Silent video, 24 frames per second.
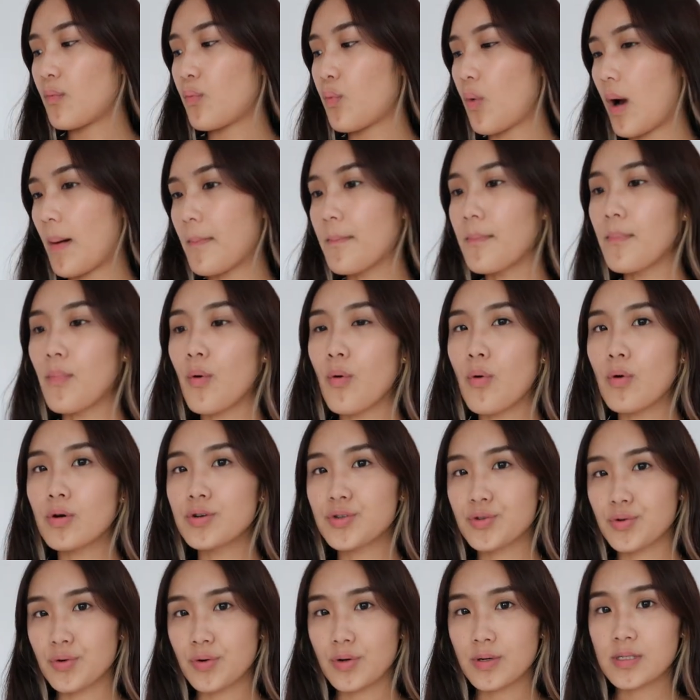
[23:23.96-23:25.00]
one more
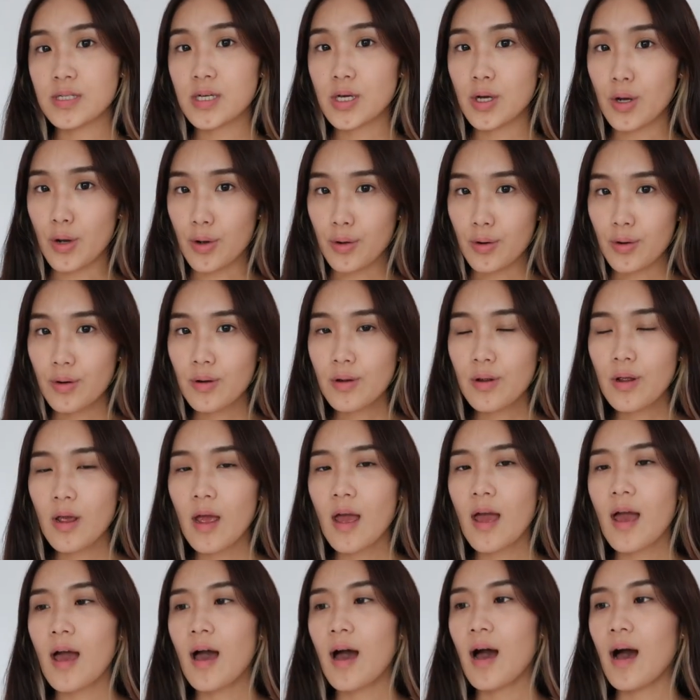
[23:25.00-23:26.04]
drawer to go
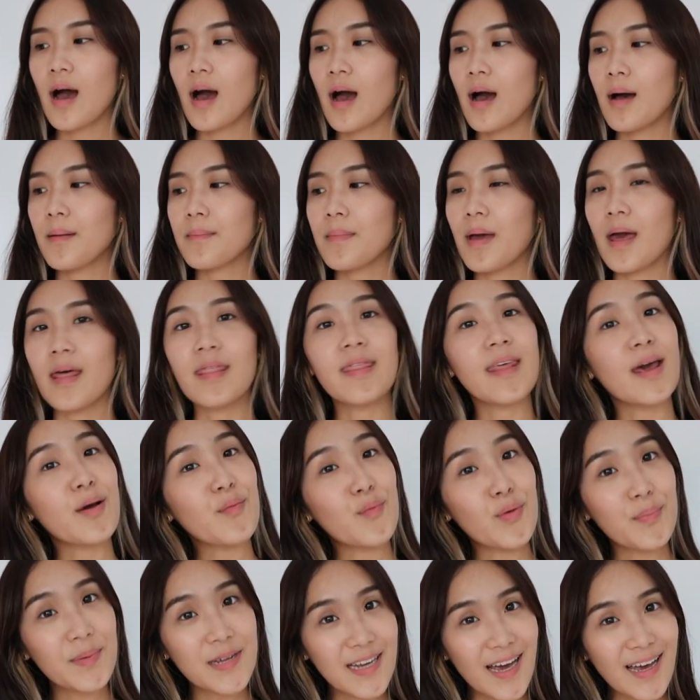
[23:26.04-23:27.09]
and
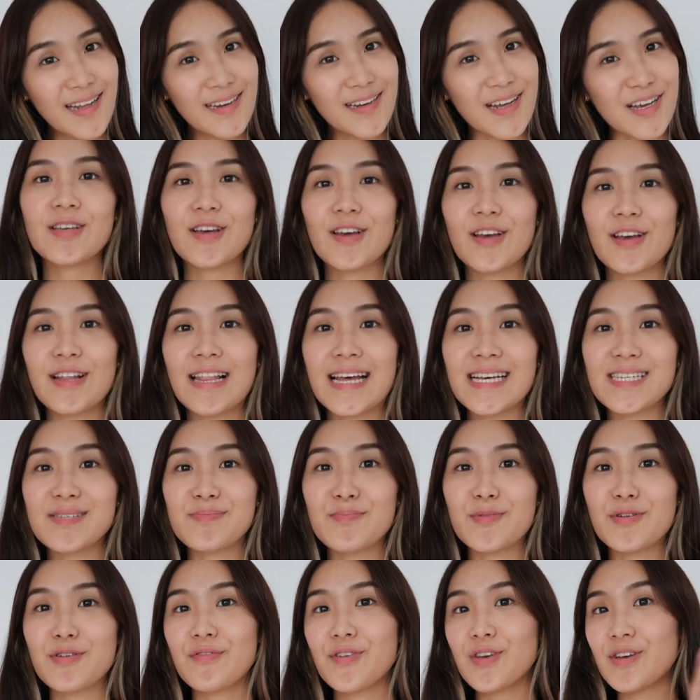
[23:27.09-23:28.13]
then we'll be done. So
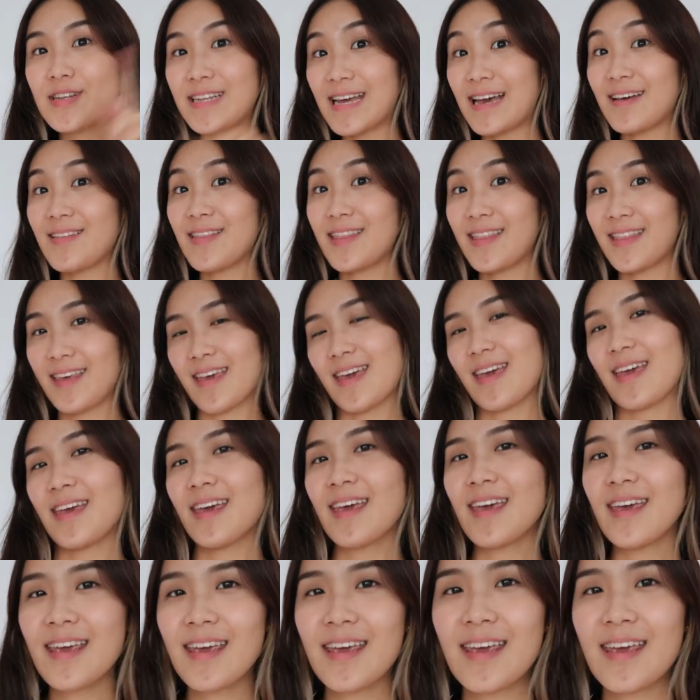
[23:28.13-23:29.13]
let's move you down there.